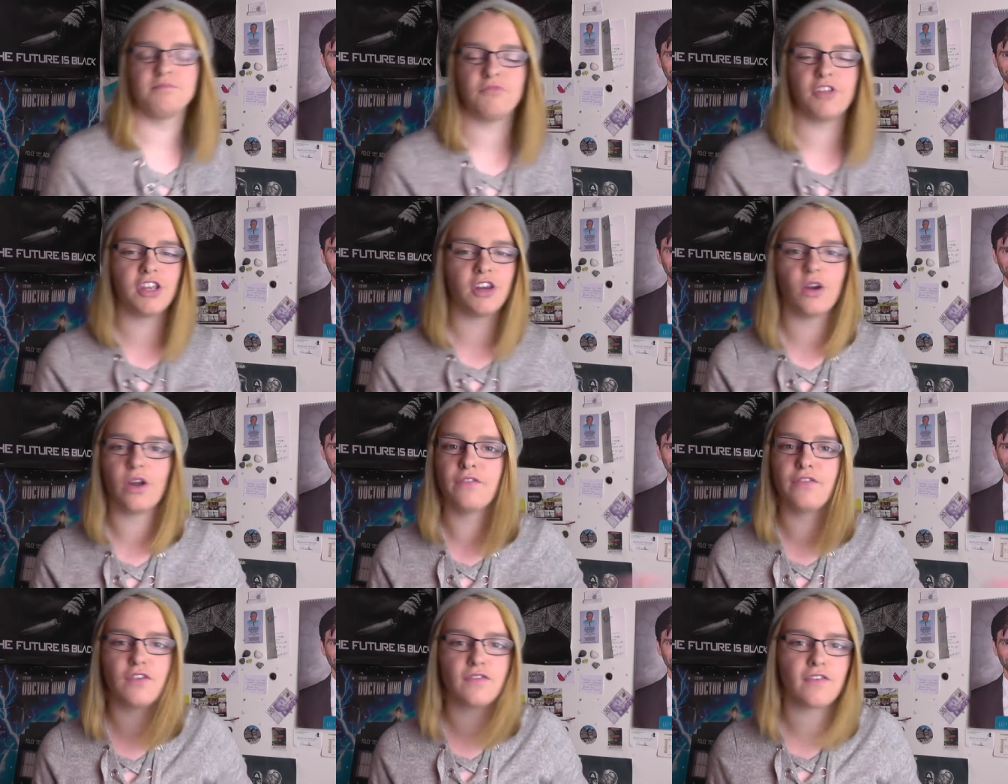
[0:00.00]
you
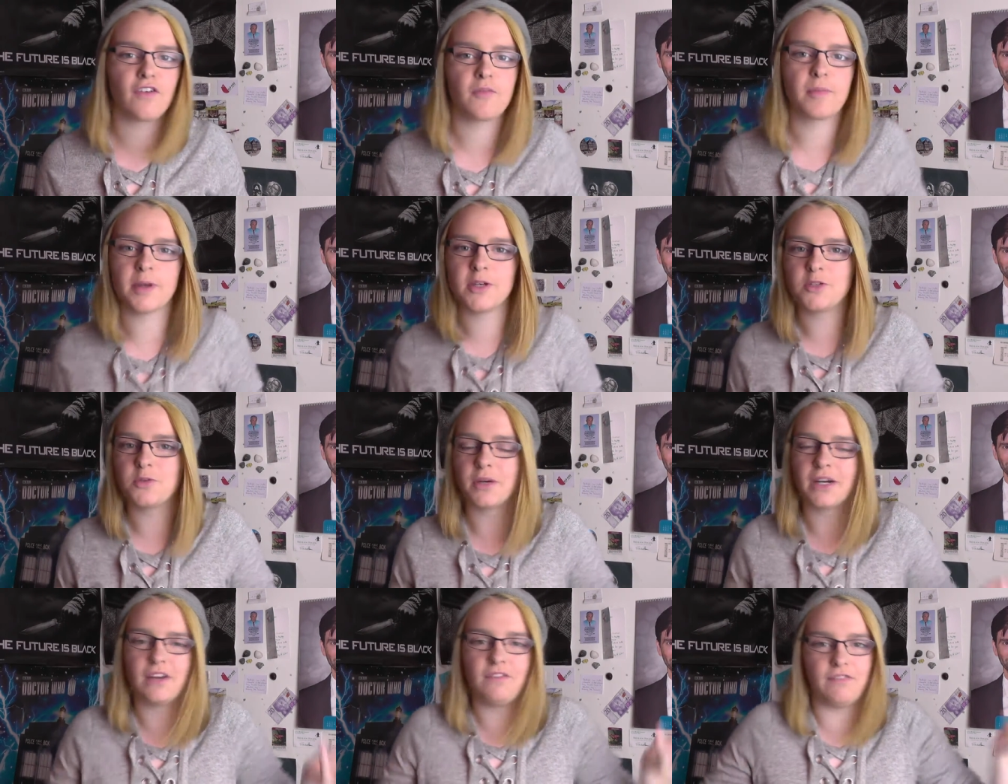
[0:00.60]
know, if you've ever been
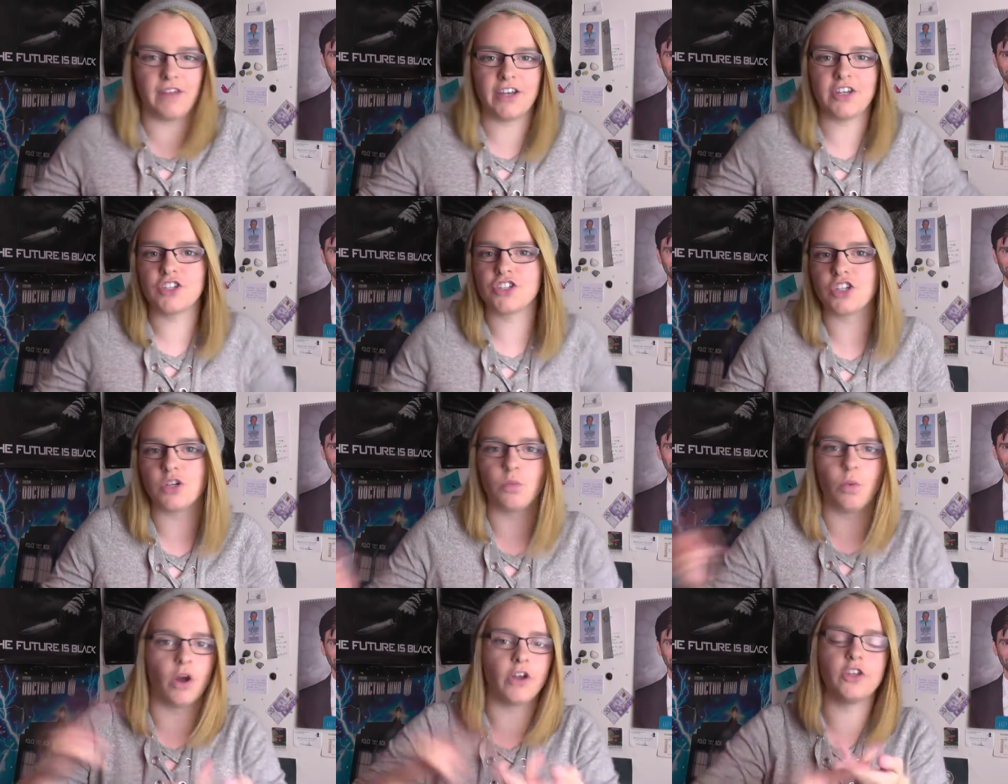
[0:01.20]
to a
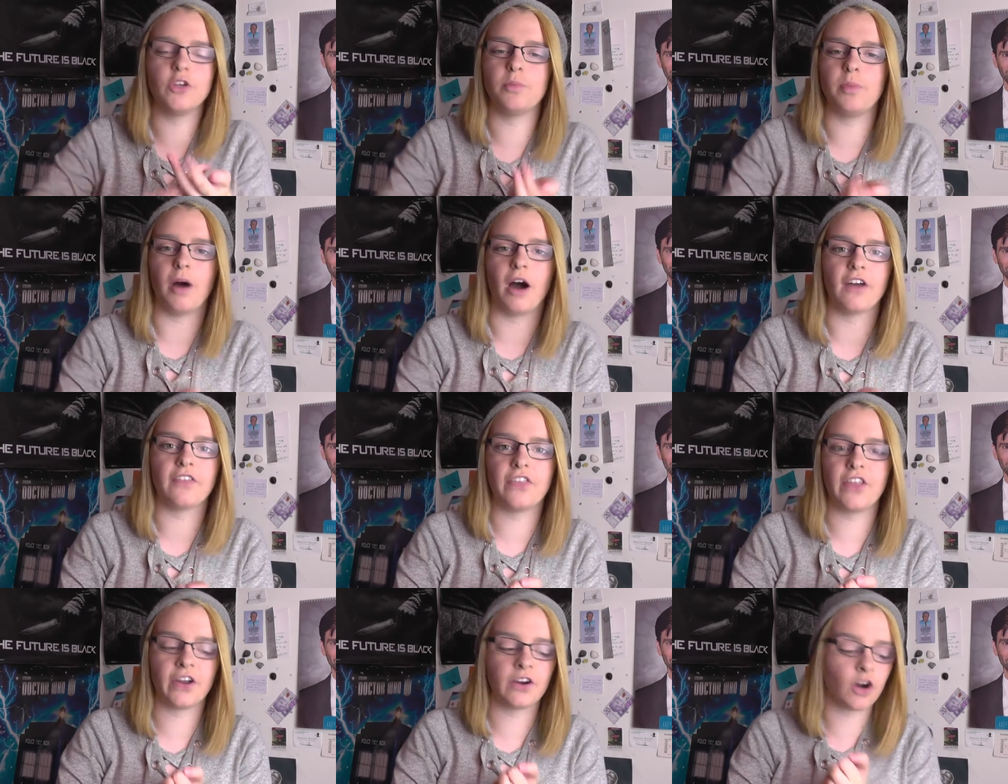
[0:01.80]
convention, what you
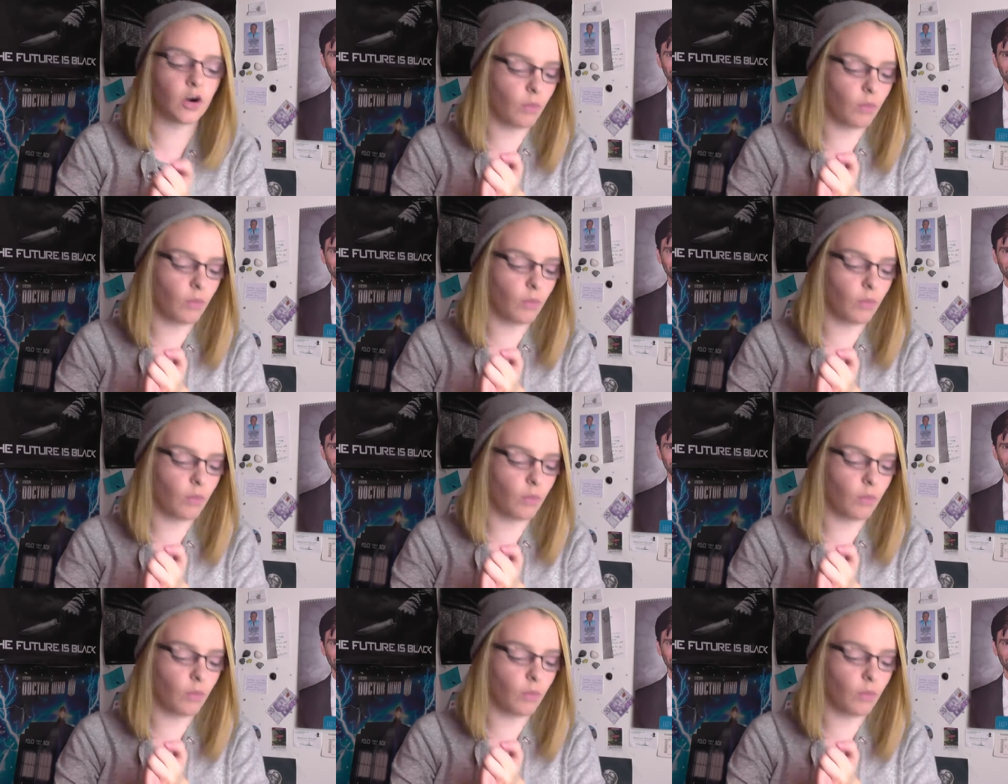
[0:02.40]
bought there,